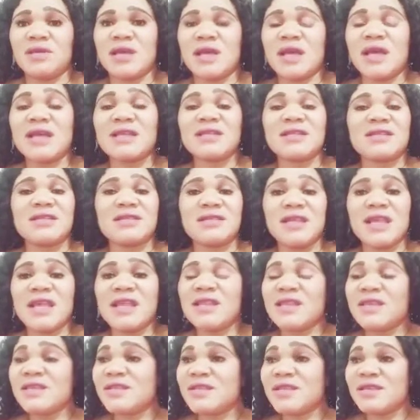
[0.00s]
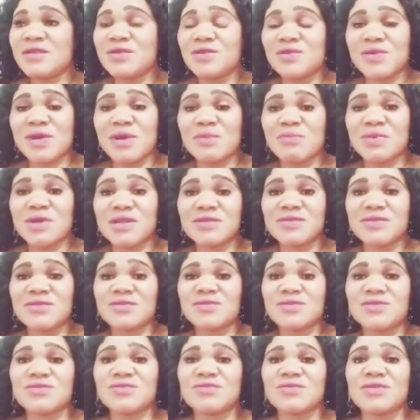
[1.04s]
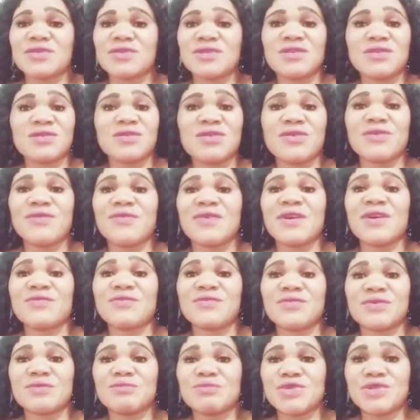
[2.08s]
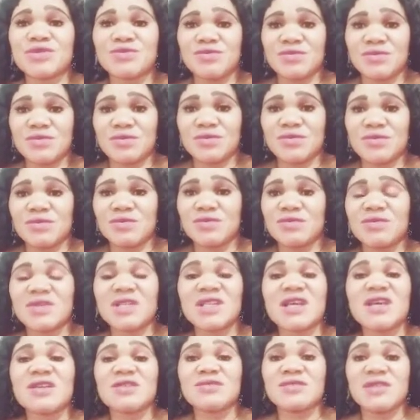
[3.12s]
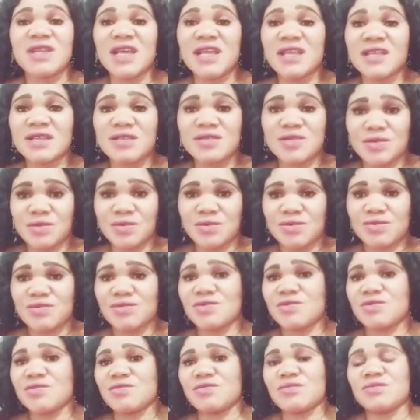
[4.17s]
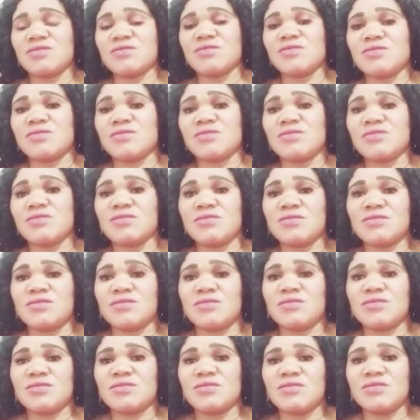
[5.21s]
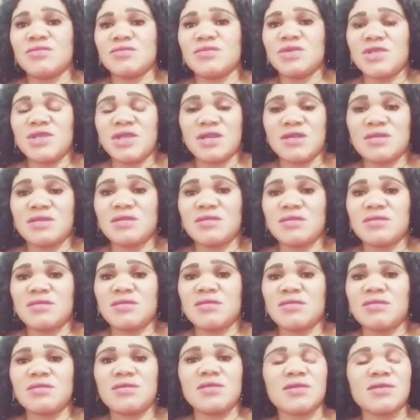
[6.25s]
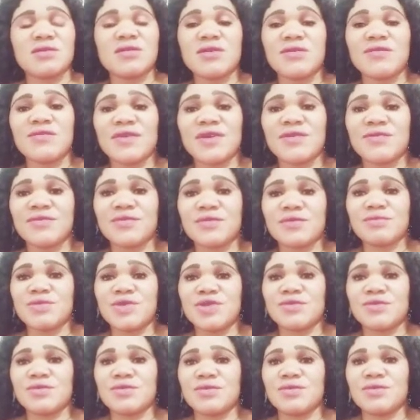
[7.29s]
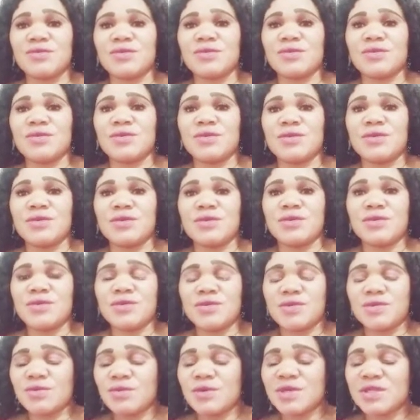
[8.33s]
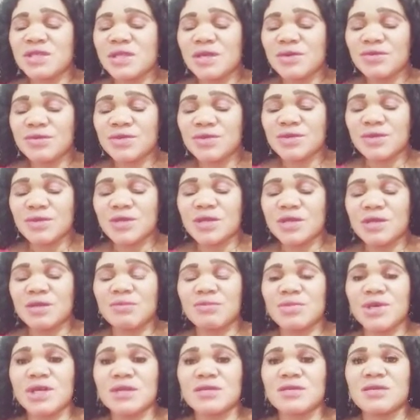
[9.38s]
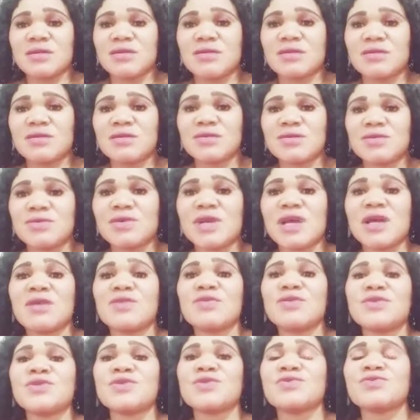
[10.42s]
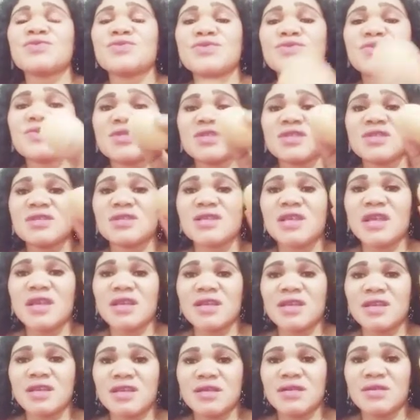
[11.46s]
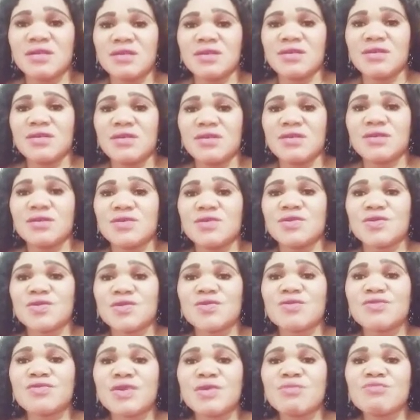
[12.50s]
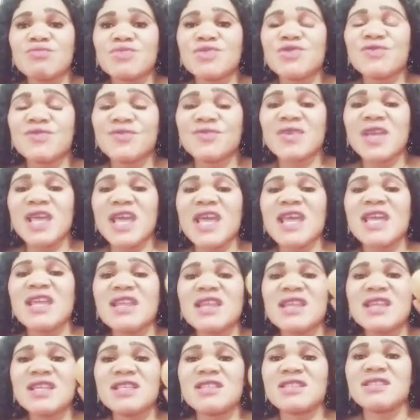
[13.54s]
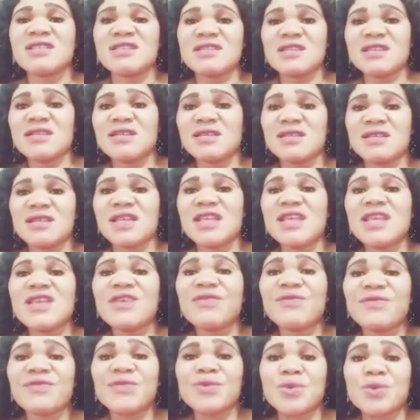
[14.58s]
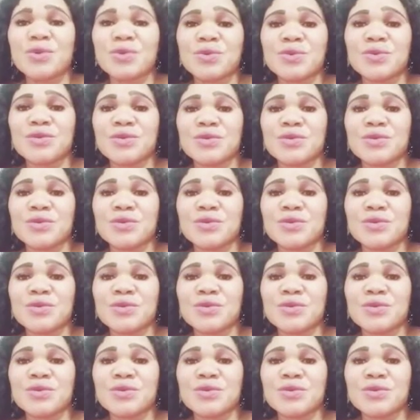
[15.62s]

And anything you are passing through is not far from you, whether you like it or not. Yes, it's not far from you. So what are we talking about? You are going to use this egg to remove anything evil